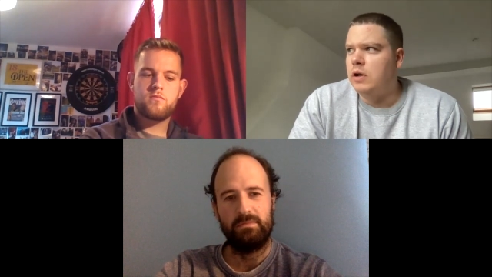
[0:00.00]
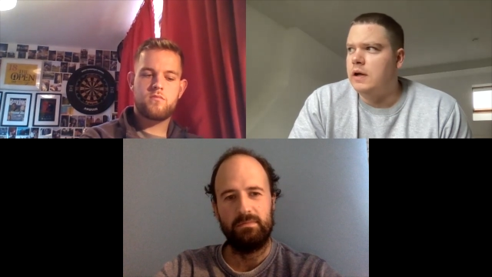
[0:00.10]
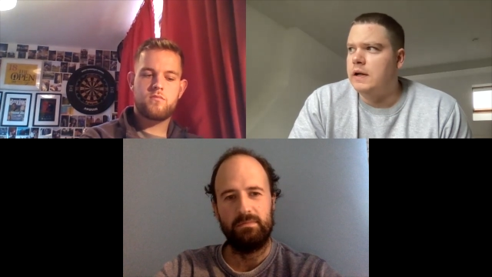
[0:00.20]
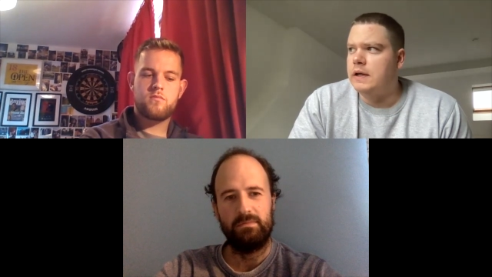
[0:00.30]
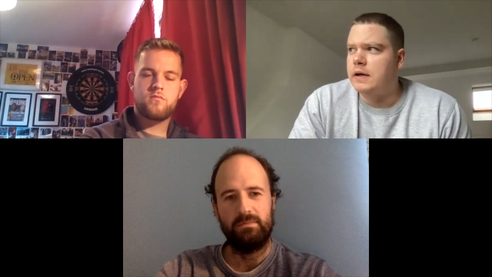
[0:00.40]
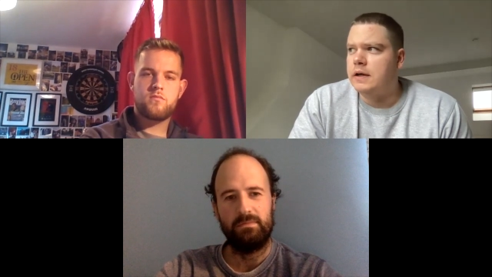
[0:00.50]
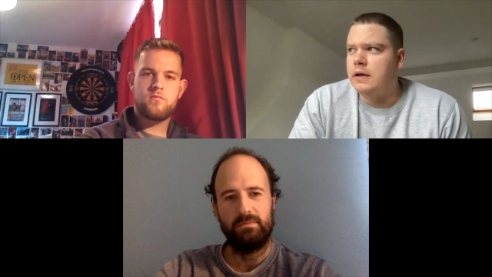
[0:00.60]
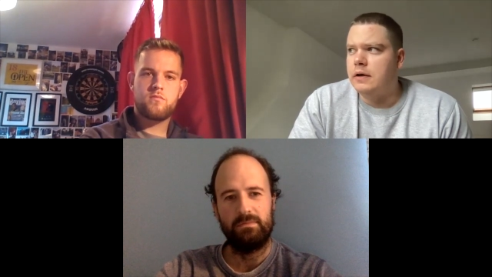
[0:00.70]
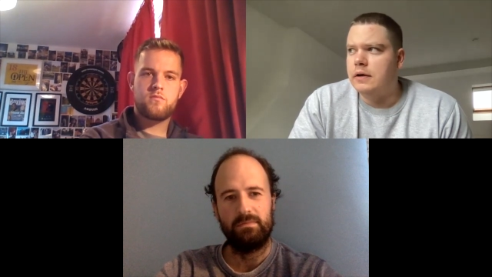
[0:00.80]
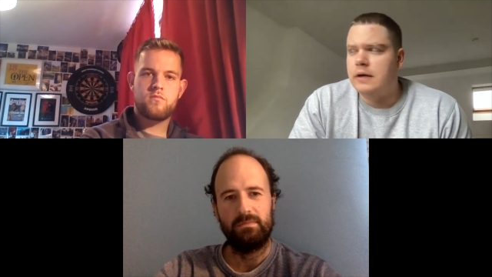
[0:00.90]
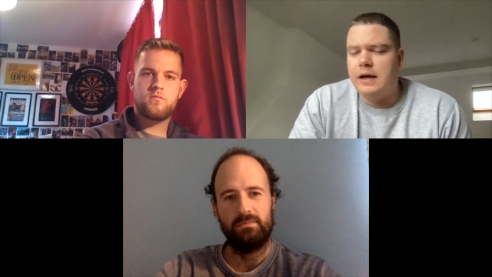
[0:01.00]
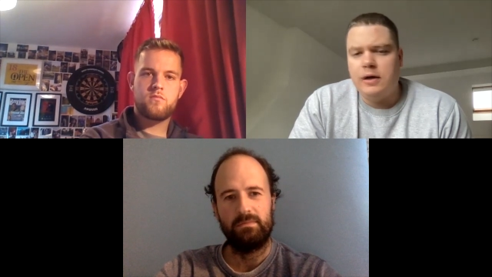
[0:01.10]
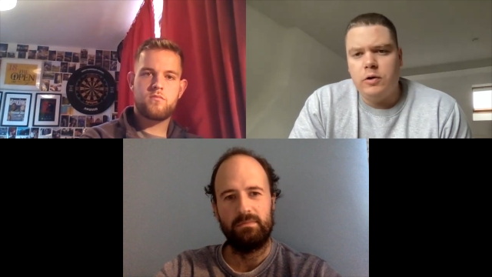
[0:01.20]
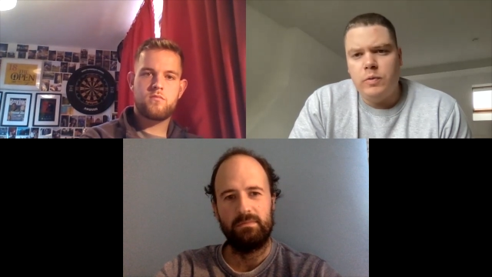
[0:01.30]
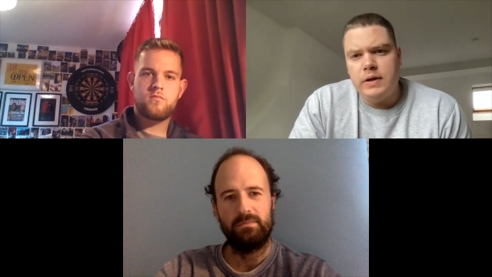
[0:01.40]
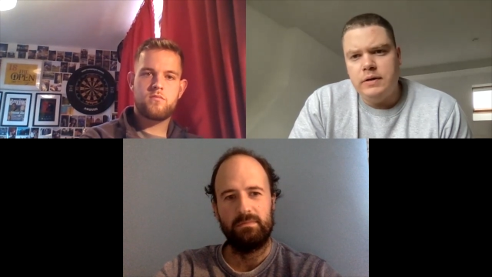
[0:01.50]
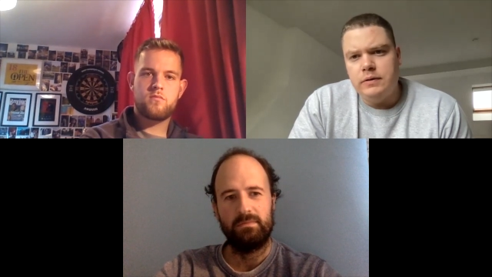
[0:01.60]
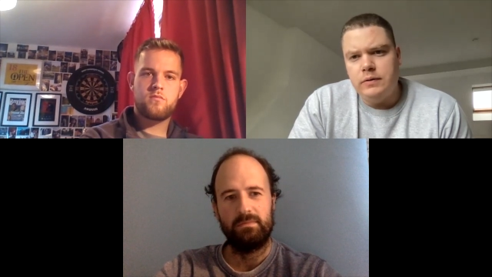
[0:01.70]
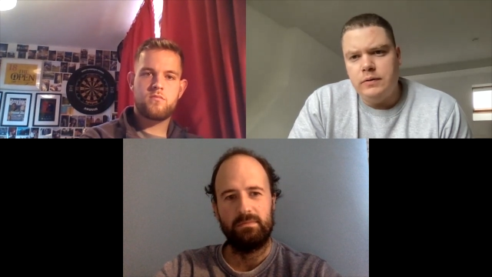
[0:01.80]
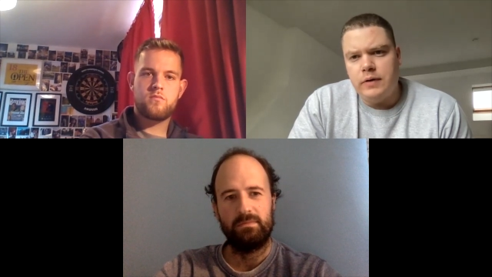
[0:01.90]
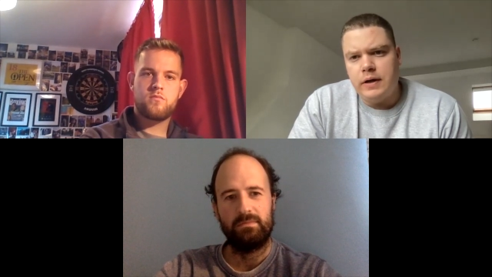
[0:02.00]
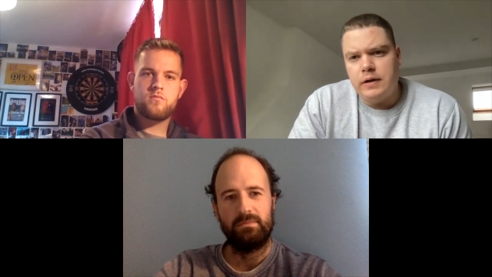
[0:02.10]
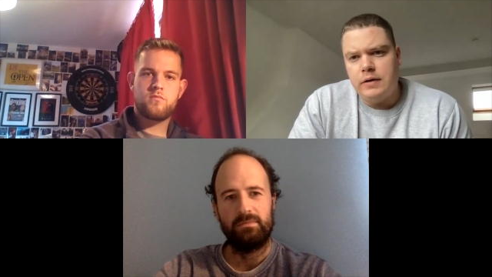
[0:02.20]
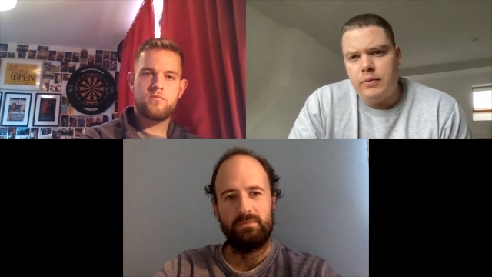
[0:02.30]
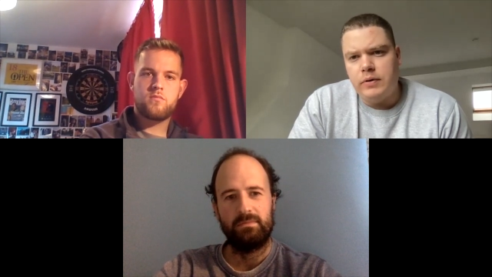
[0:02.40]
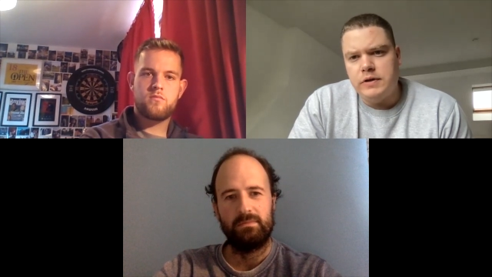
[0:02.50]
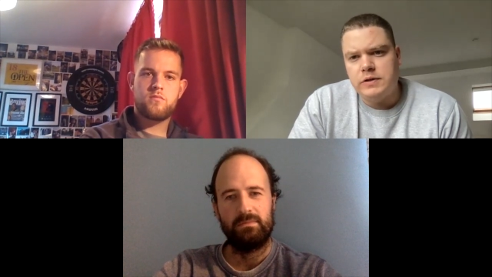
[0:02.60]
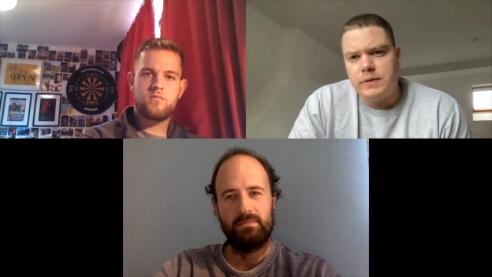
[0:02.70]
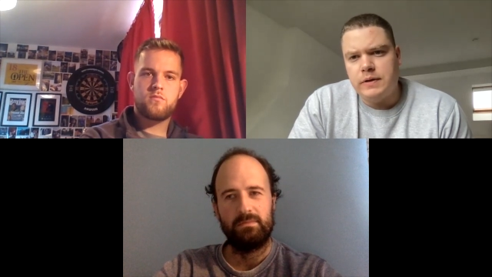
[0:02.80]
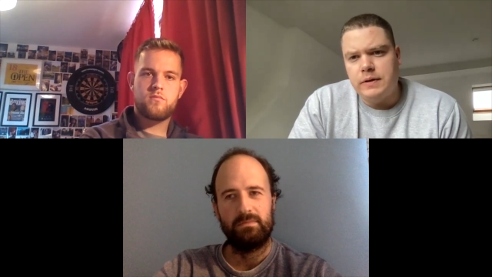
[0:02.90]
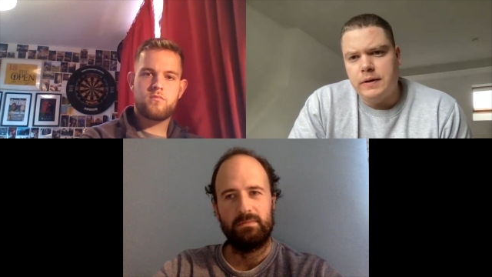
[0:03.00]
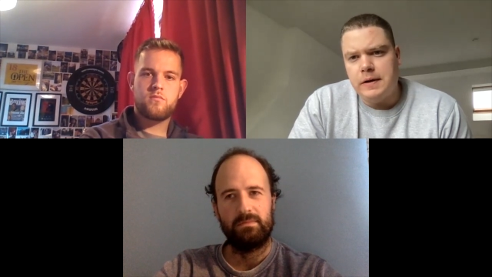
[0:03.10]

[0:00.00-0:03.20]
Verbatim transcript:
Speaker 1: likely a, a KO win or a, a points win?